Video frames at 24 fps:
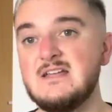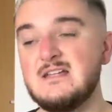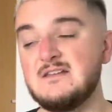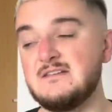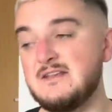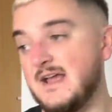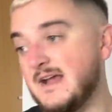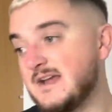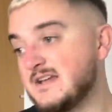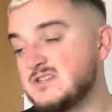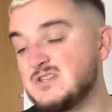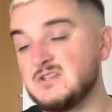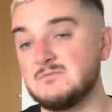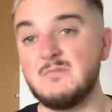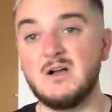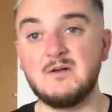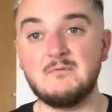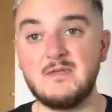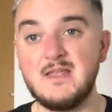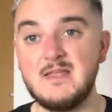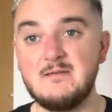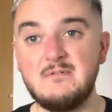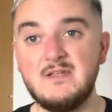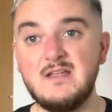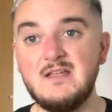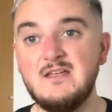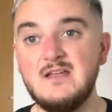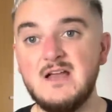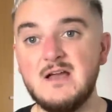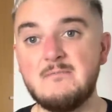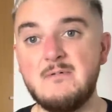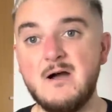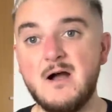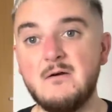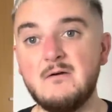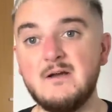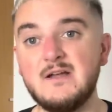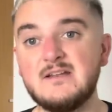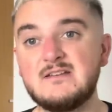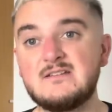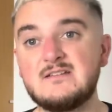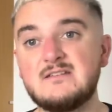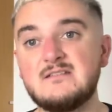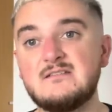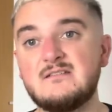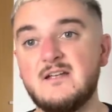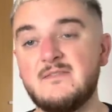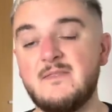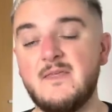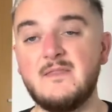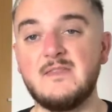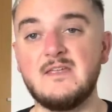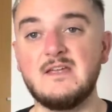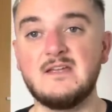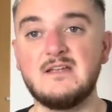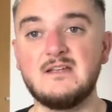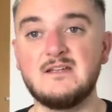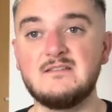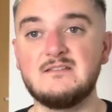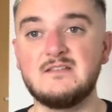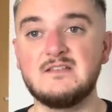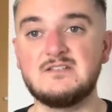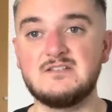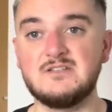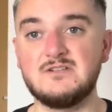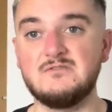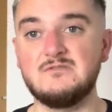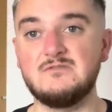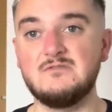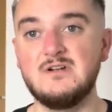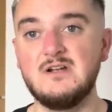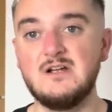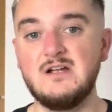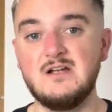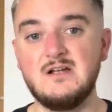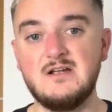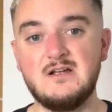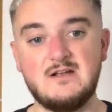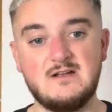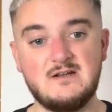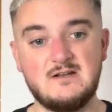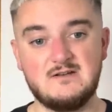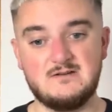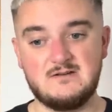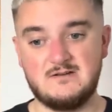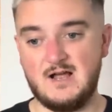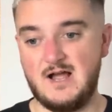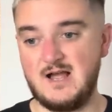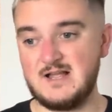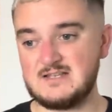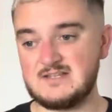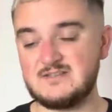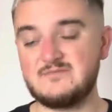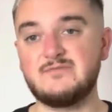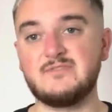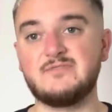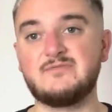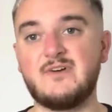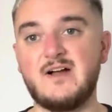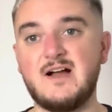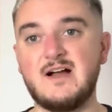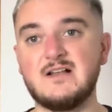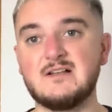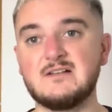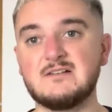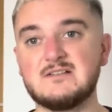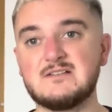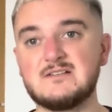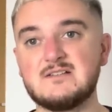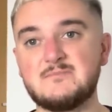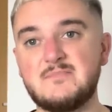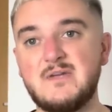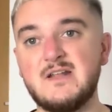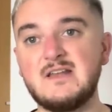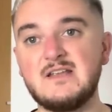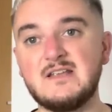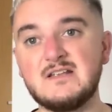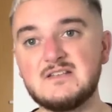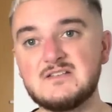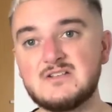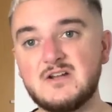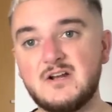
next summer maybe about it, and then they do ask for fans' opinions